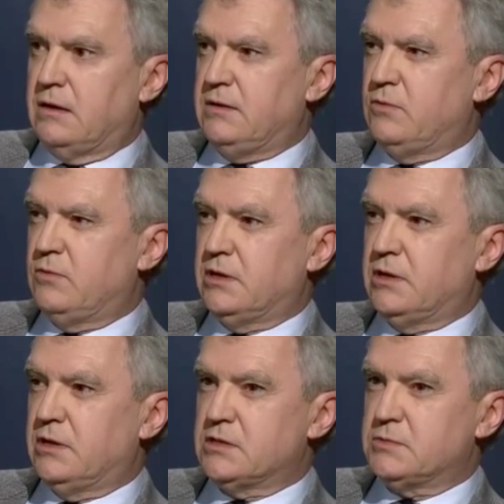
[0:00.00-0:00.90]
leave to
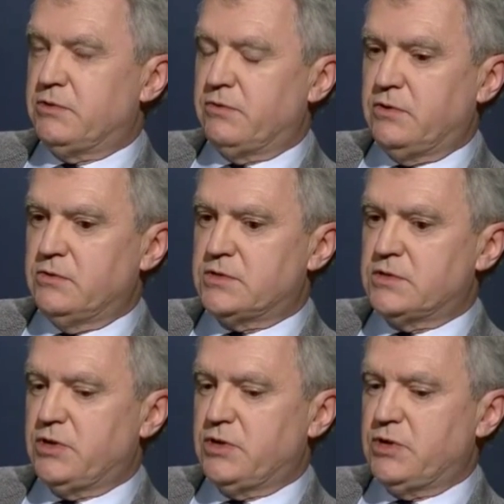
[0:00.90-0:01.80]
appeal has been
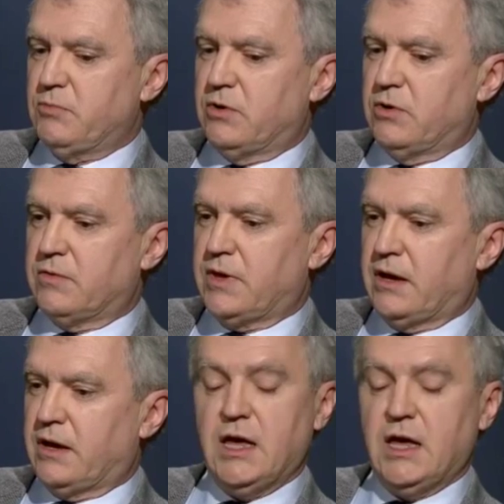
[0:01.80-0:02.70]
refused at the Supreme Court of
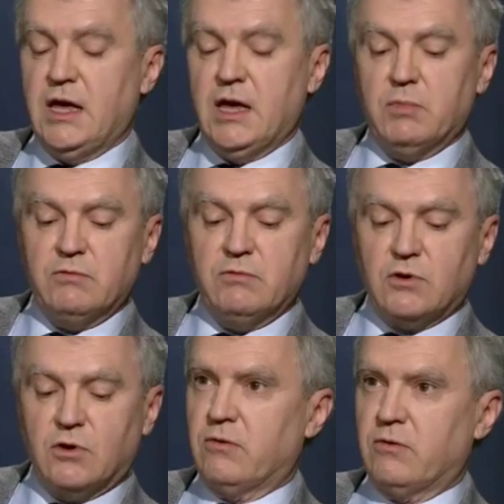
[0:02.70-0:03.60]
Canada. But it
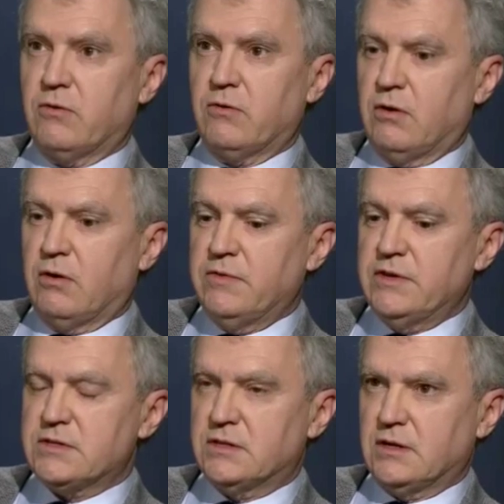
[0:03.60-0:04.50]
was all there
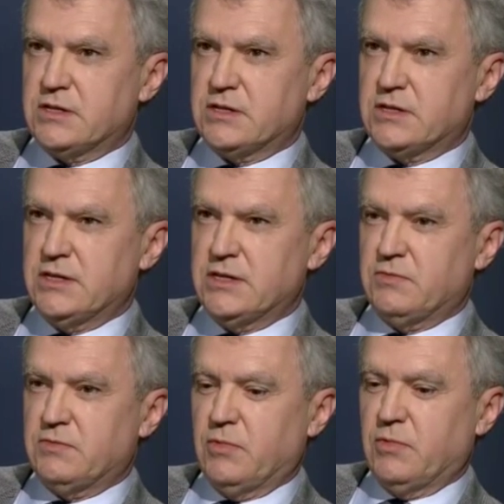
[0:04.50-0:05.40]
obvious in the
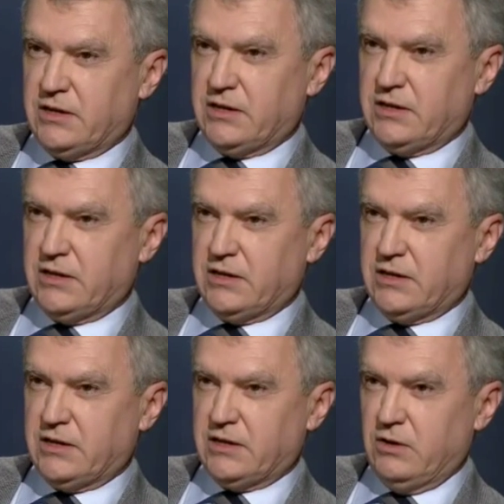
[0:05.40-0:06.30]
legislation from the
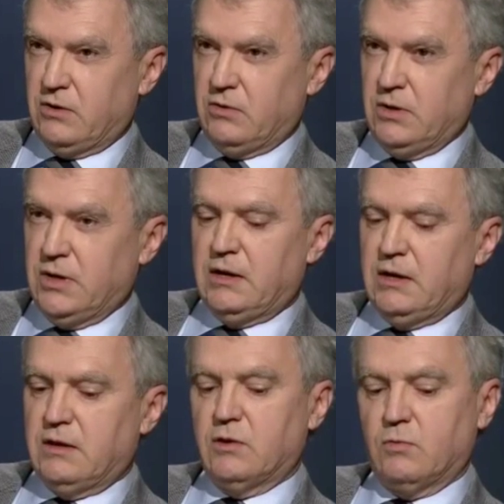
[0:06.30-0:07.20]
get-go
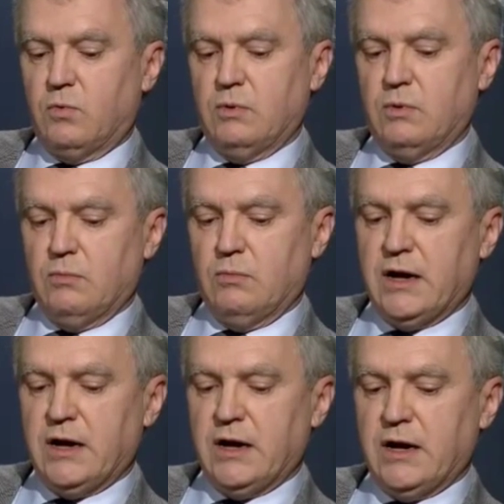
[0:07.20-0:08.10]
that
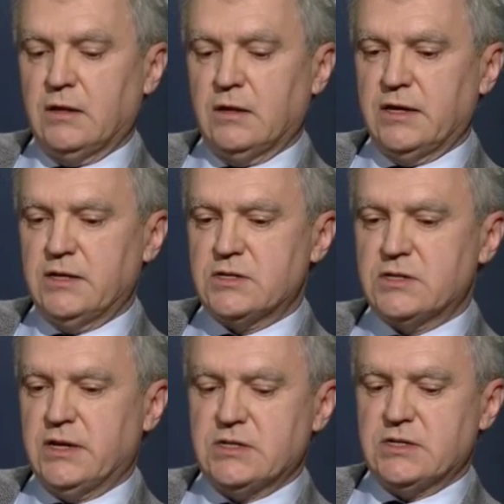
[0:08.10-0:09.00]
while the
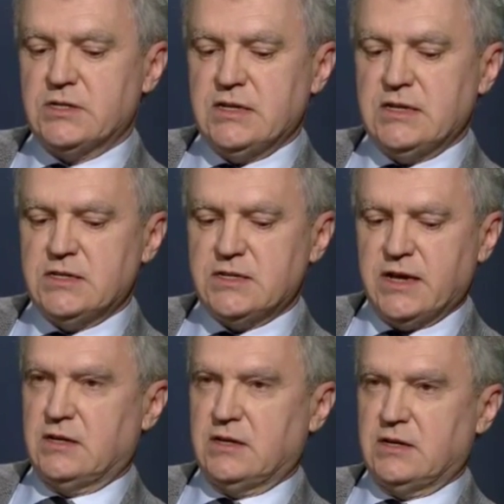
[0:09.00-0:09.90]
legislation
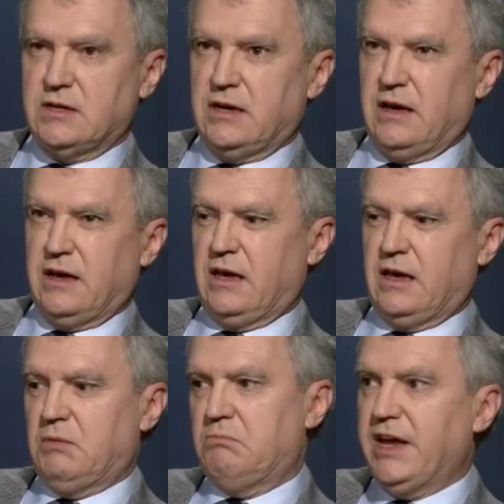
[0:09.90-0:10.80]
sets
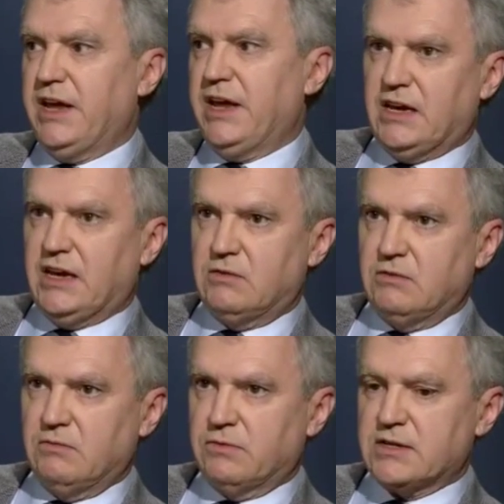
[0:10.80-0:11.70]
a
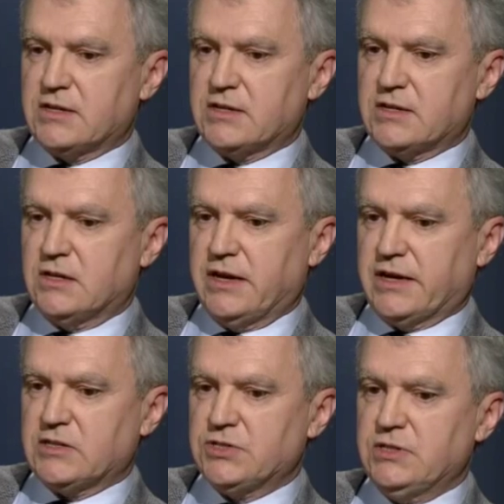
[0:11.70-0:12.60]
date for the next
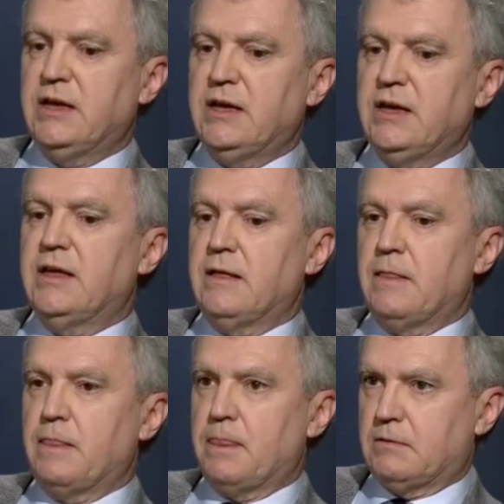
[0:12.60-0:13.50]
election,
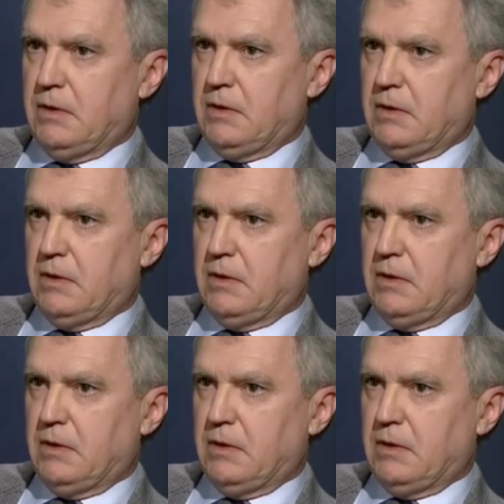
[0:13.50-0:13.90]
it